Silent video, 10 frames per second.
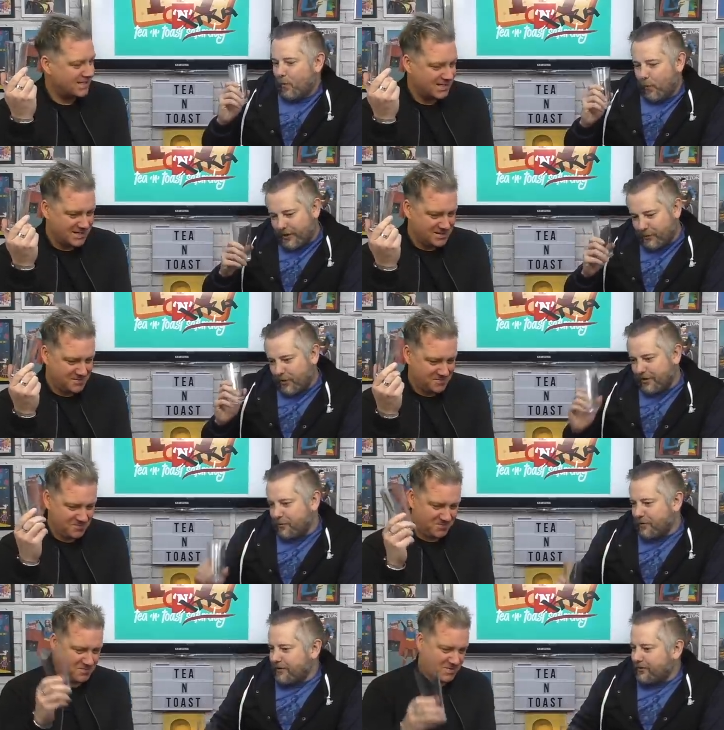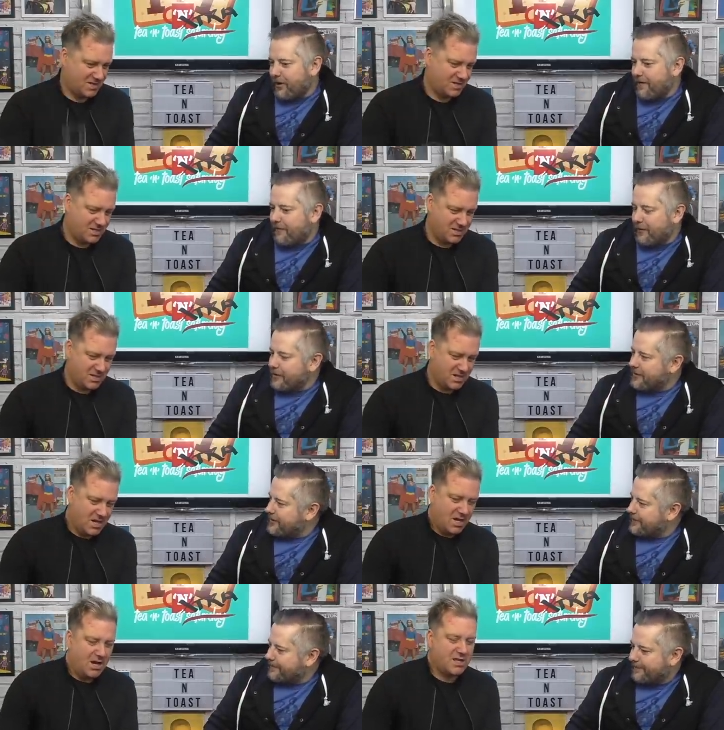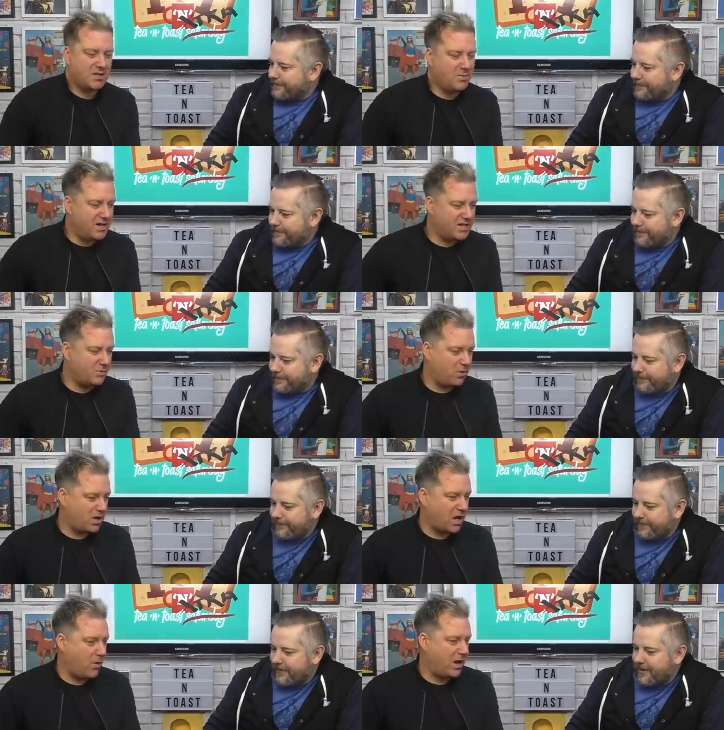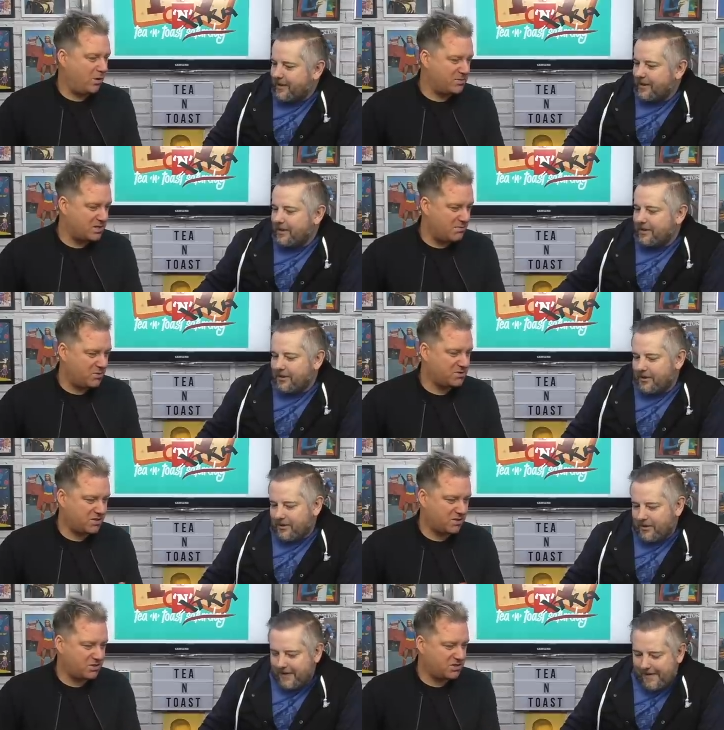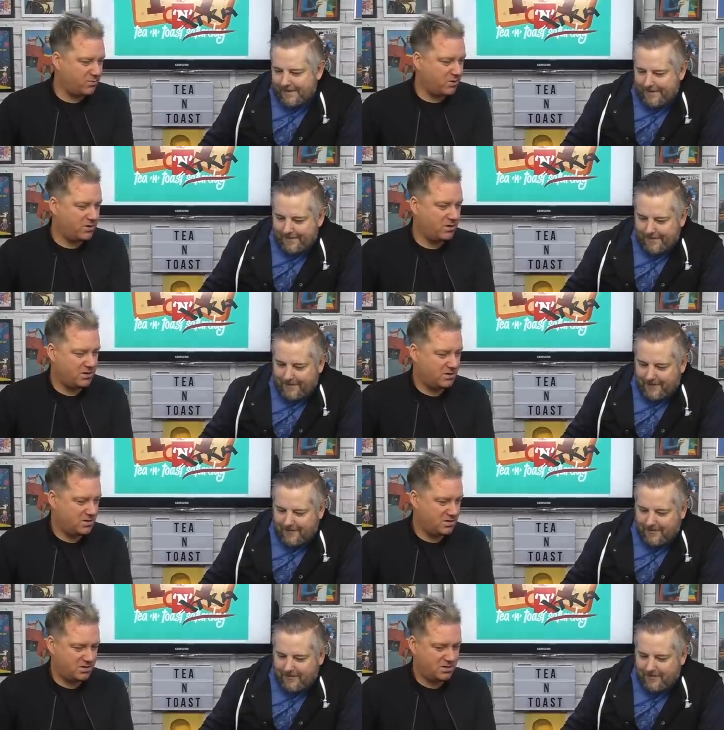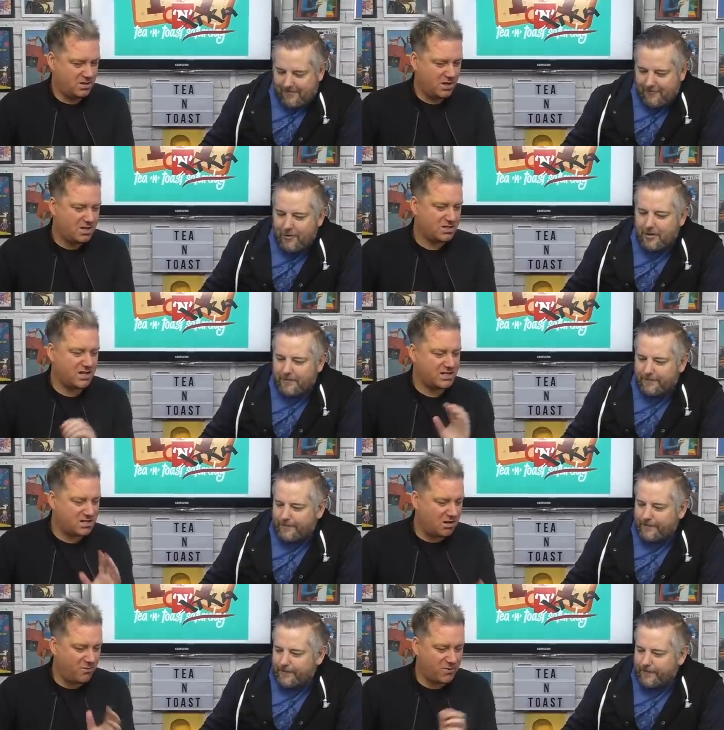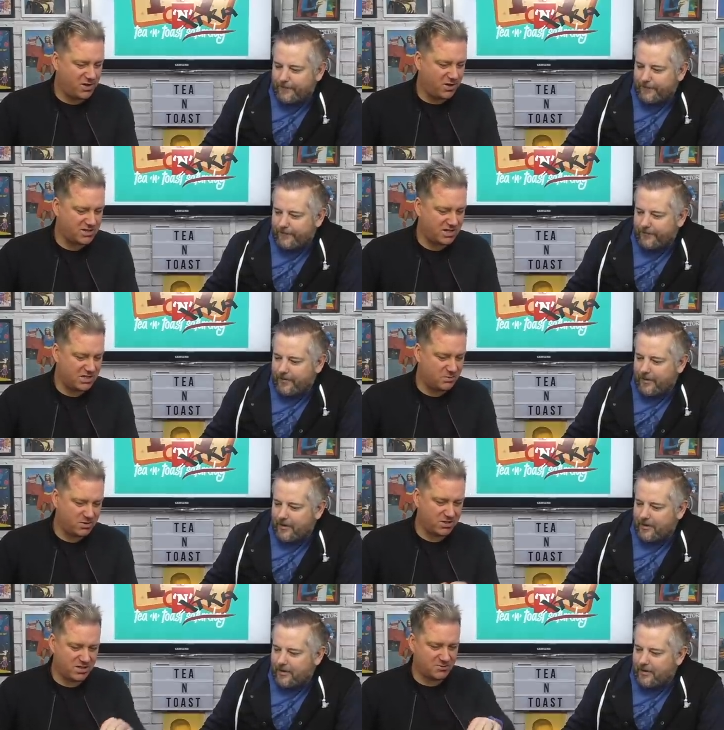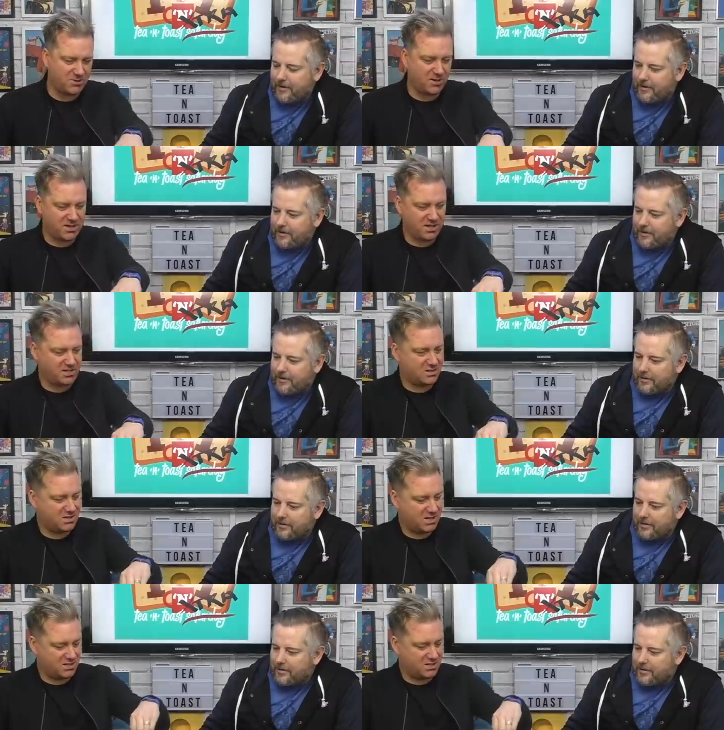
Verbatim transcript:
Speaker 1: Which one do you want to try first?
Speaker 2: I think we need to work our way up to the most disgusting one. Right. So let's start off with a nice easy one because this one I think is going to be the